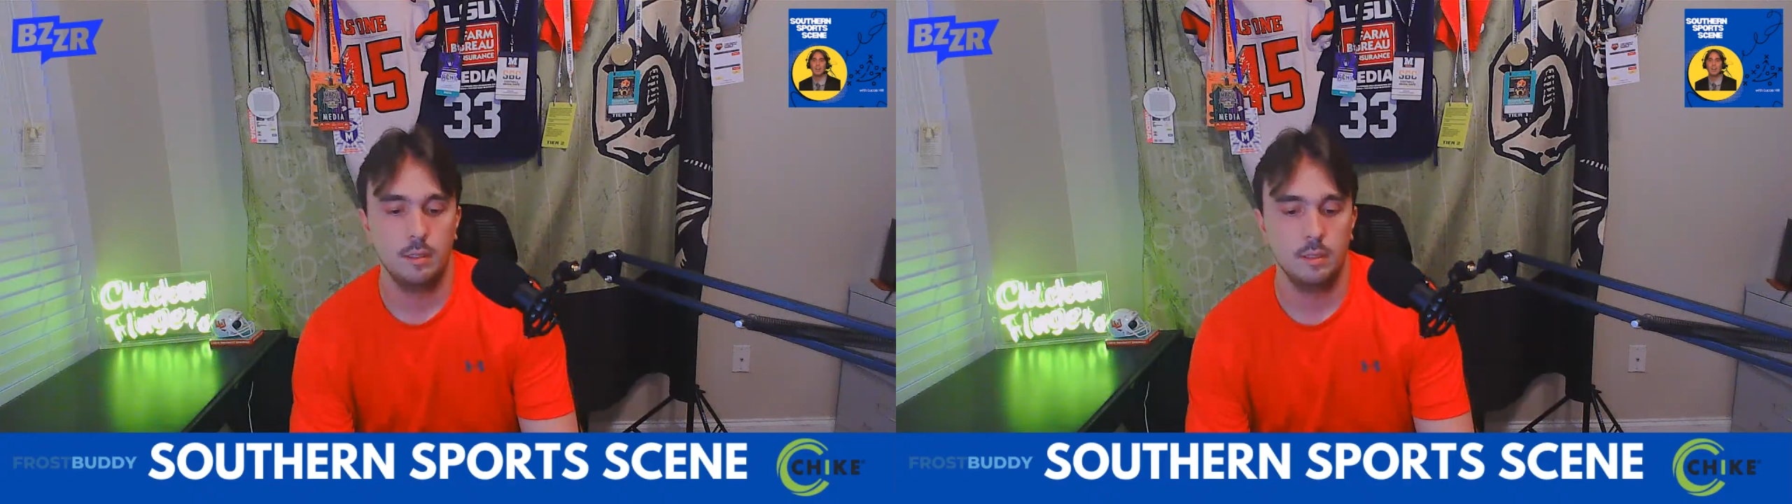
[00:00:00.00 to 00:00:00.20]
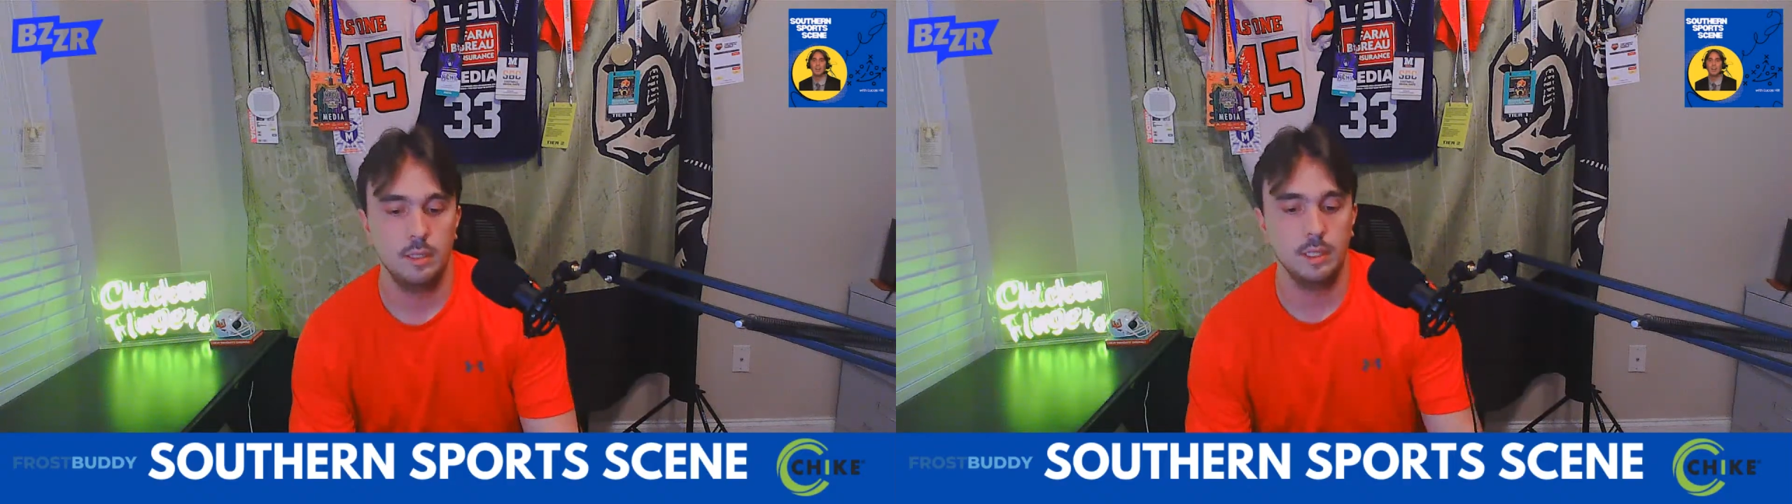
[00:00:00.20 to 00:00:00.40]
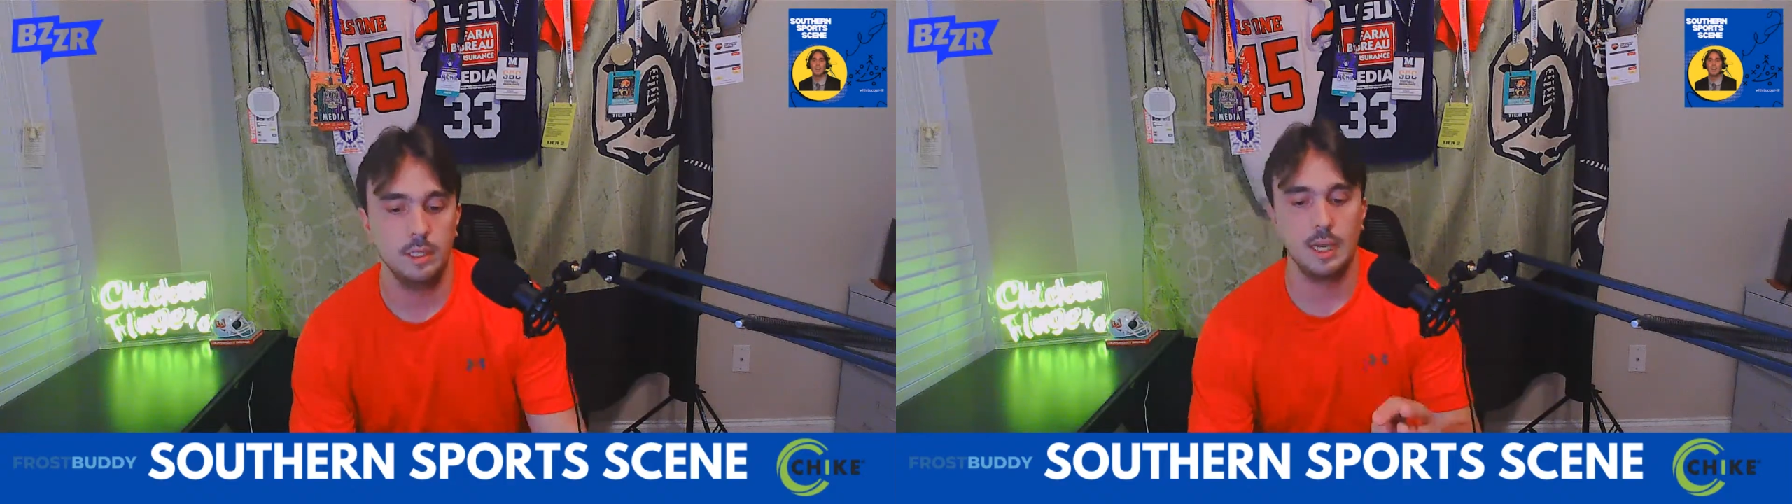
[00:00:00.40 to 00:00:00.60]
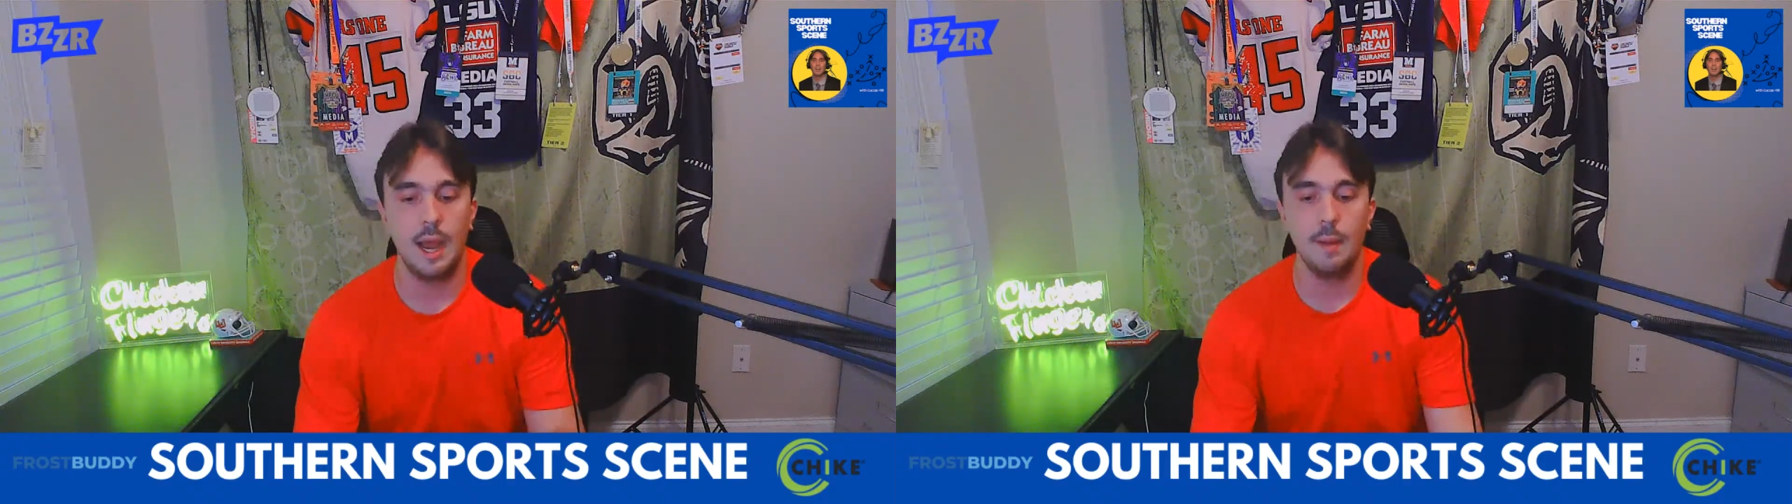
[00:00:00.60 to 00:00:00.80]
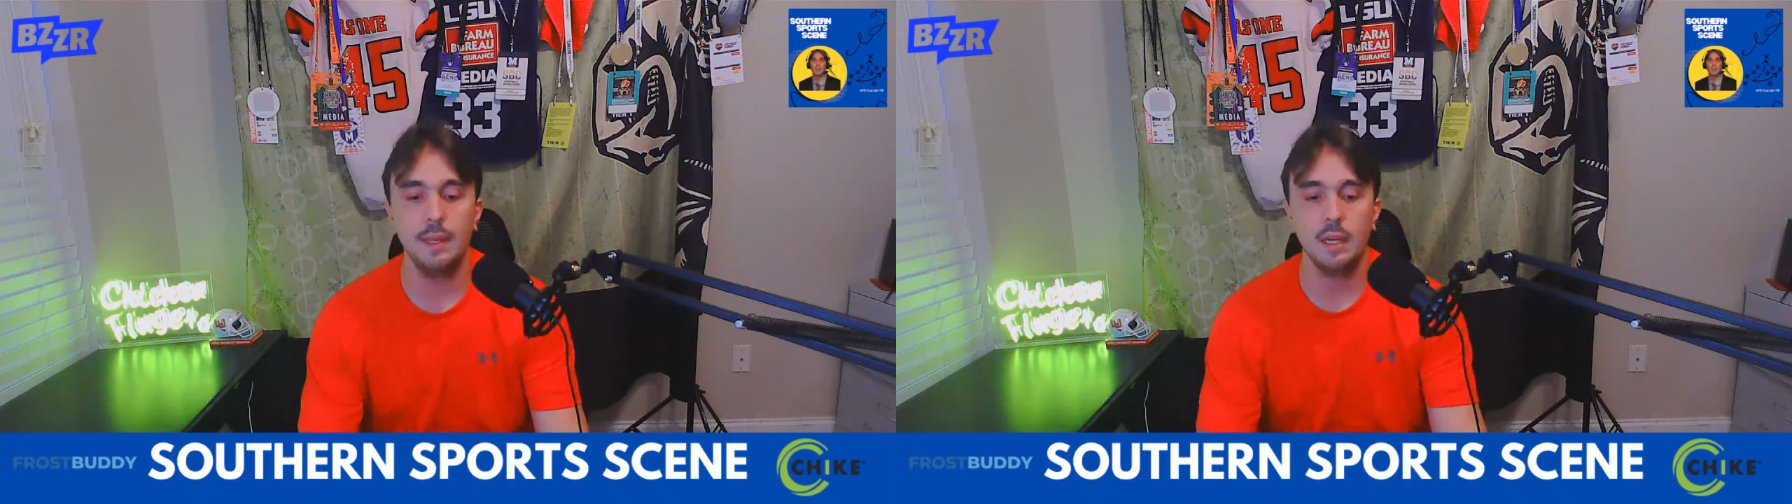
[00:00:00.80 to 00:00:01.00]
the
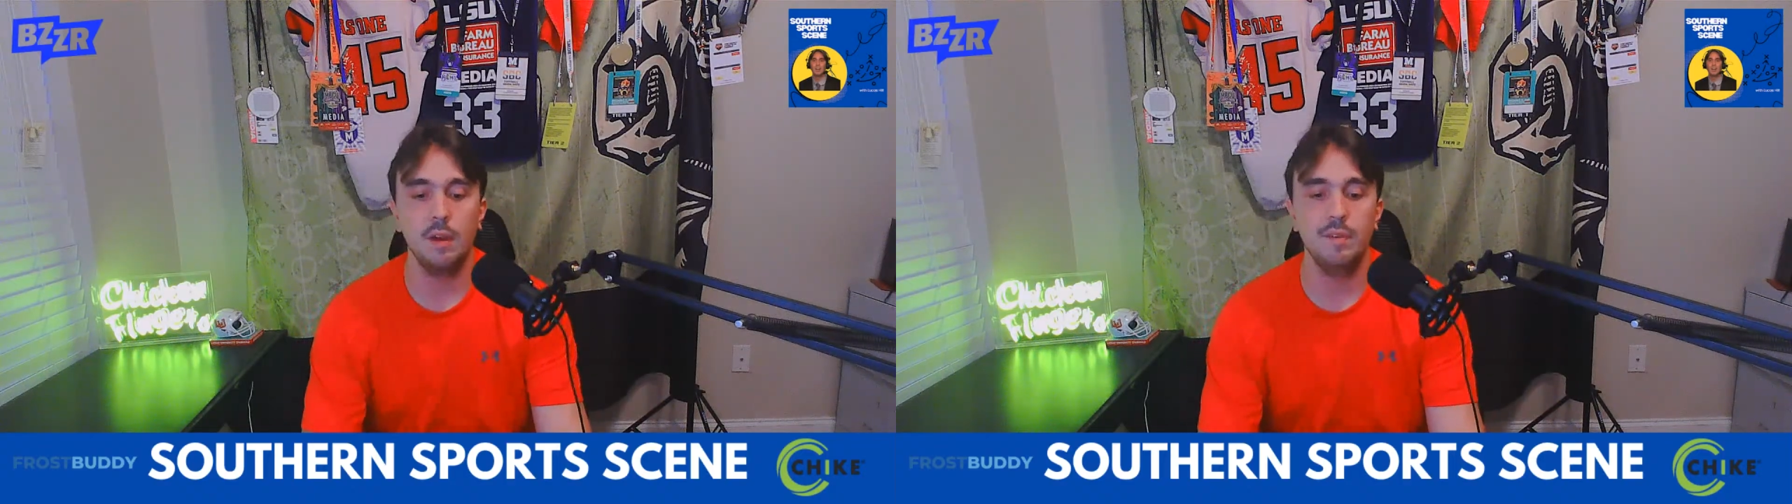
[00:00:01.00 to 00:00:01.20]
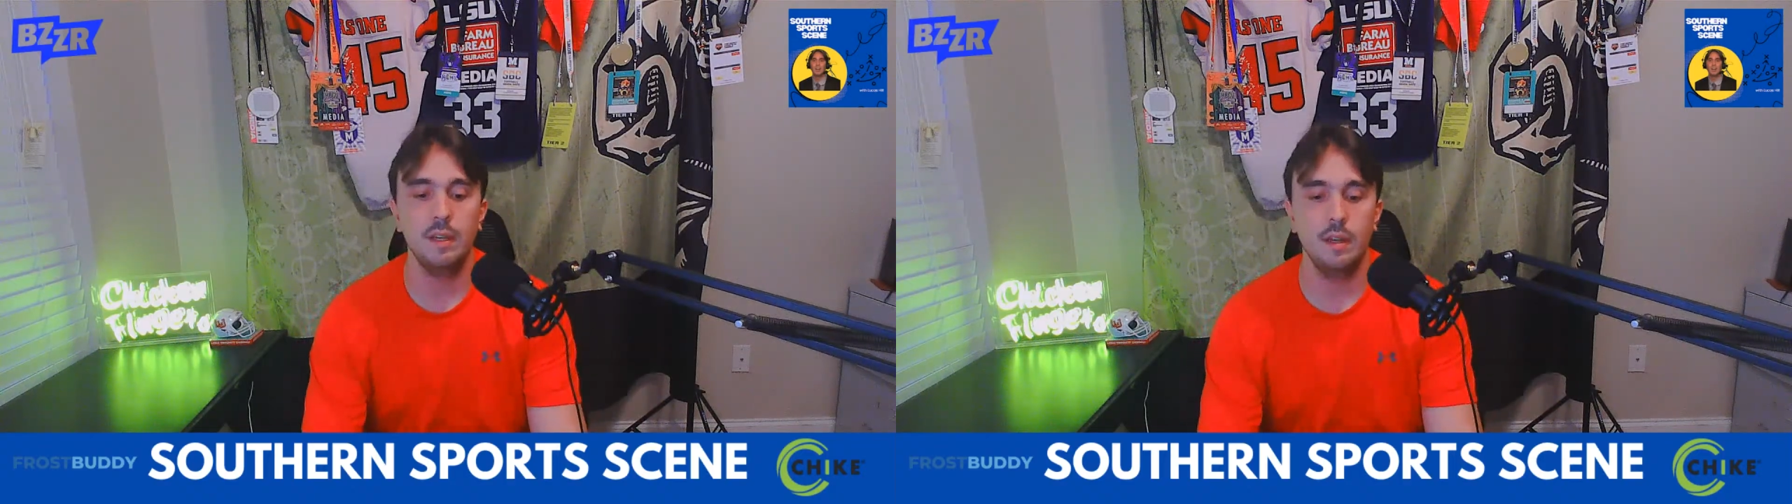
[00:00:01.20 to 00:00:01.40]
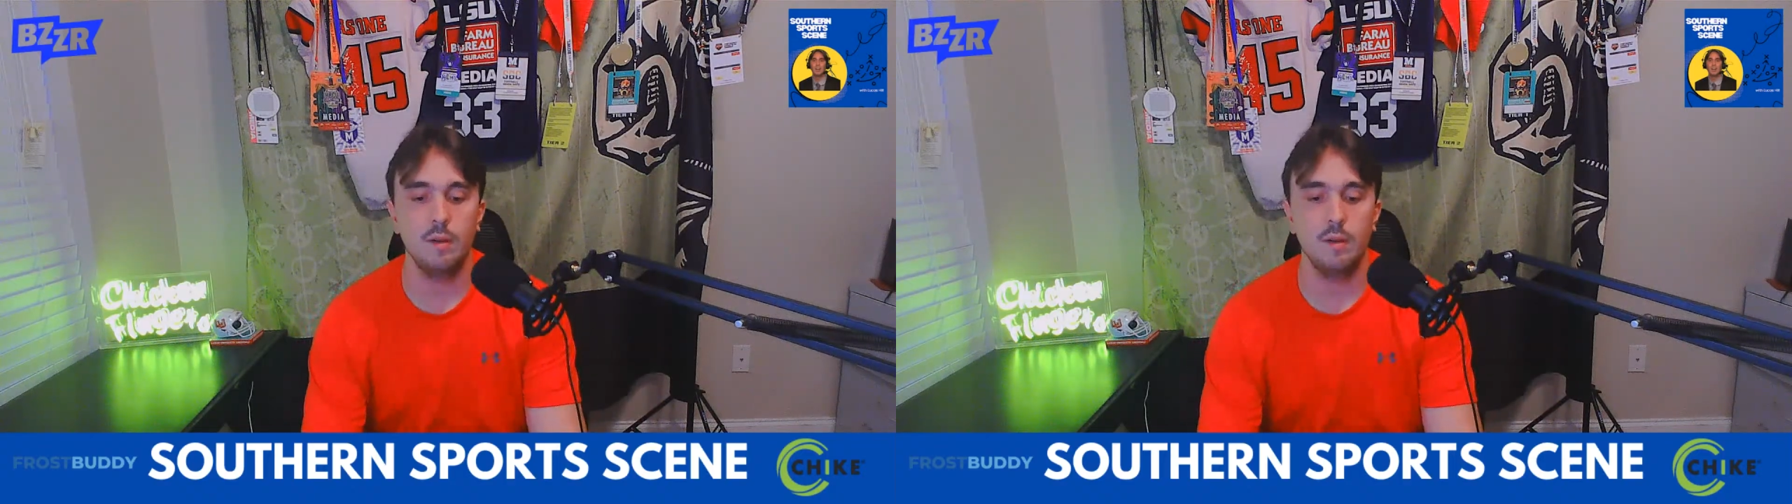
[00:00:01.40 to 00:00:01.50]
timing of it,